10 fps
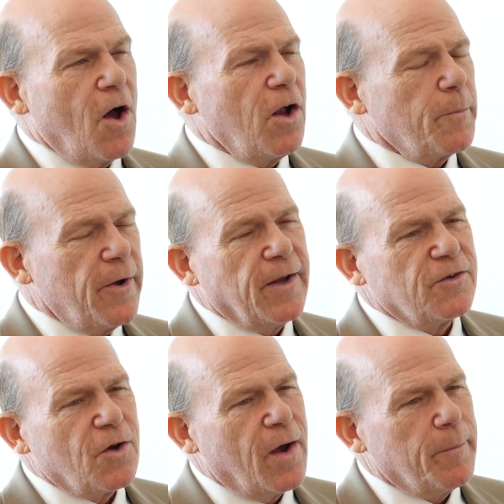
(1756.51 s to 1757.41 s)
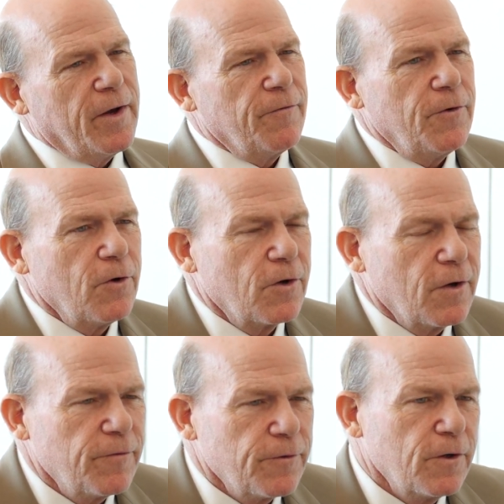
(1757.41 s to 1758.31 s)
All depends. So I mean, if you're
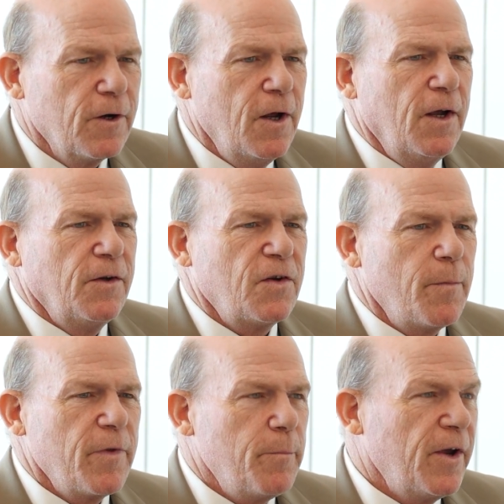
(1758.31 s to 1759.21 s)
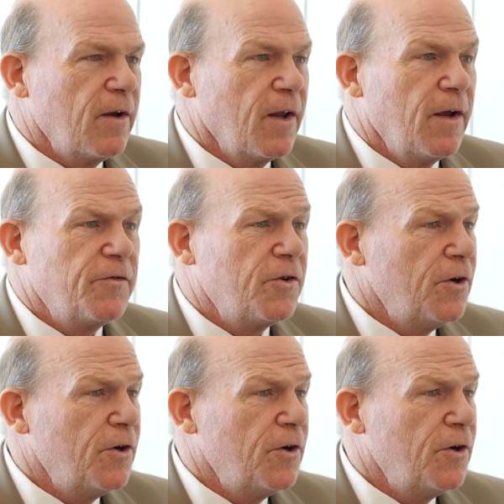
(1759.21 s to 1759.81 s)
looking for some of the big lifts,